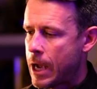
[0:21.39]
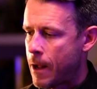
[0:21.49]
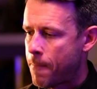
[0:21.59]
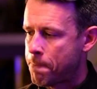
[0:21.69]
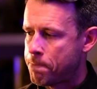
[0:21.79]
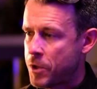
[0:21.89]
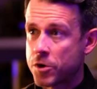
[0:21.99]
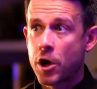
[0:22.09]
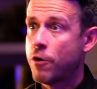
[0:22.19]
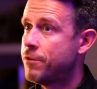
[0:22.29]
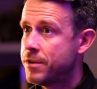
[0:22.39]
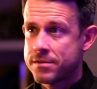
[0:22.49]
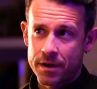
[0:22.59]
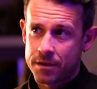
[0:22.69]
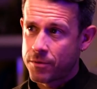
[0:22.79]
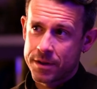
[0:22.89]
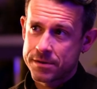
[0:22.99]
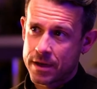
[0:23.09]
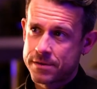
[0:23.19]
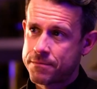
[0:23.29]
You know, COVID is another one of
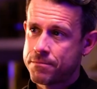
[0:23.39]
these kinds of